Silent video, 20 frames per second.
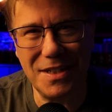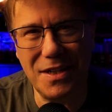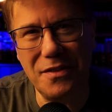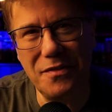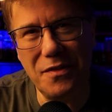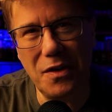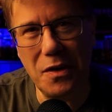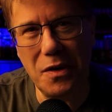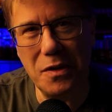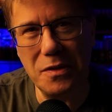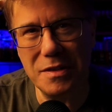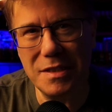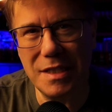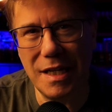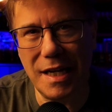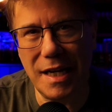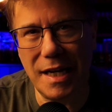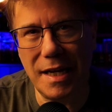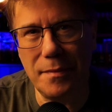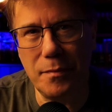of all
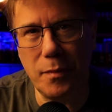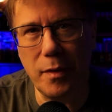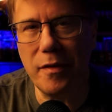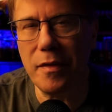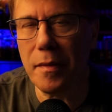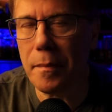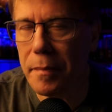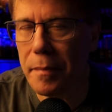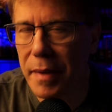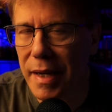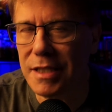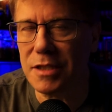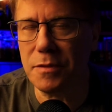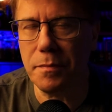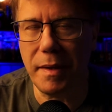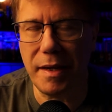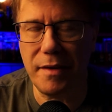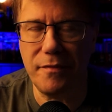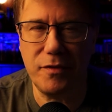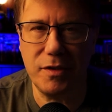time, one of the best
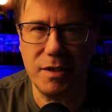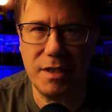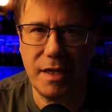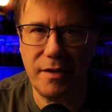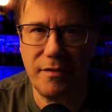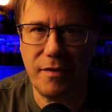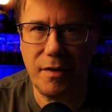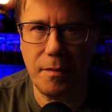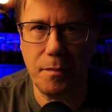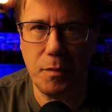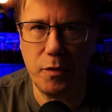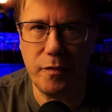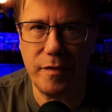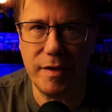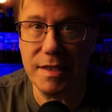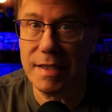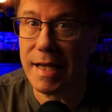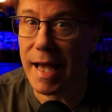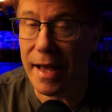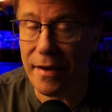made for TV
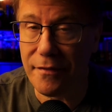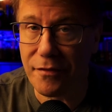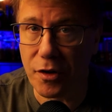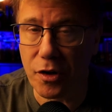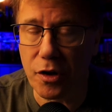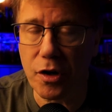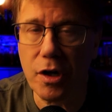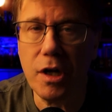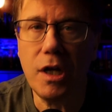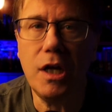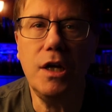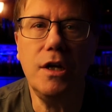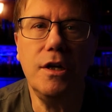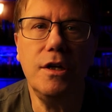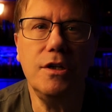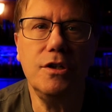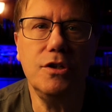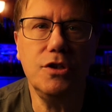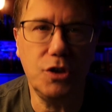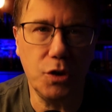movies ever,
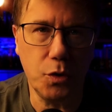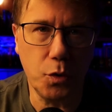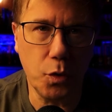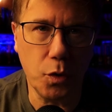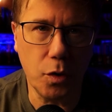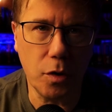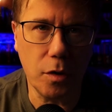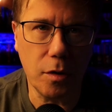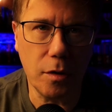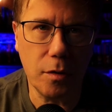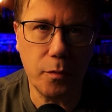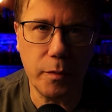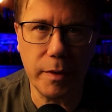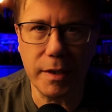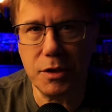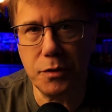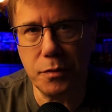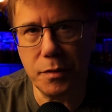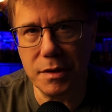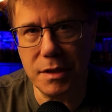Duel,
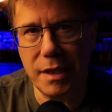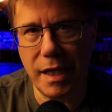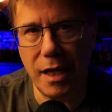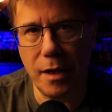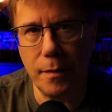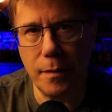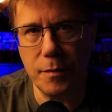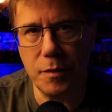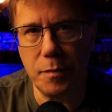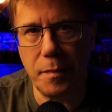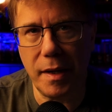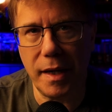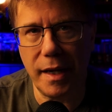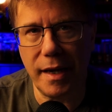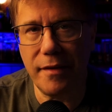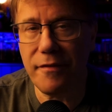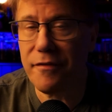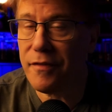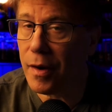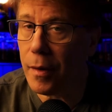which was helmed by
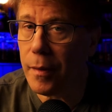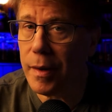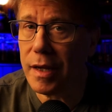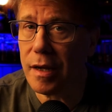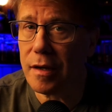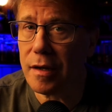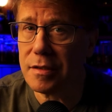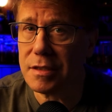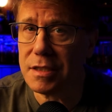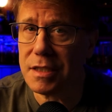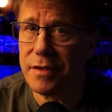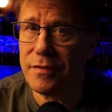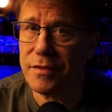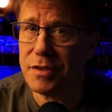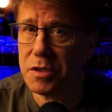a very young Steven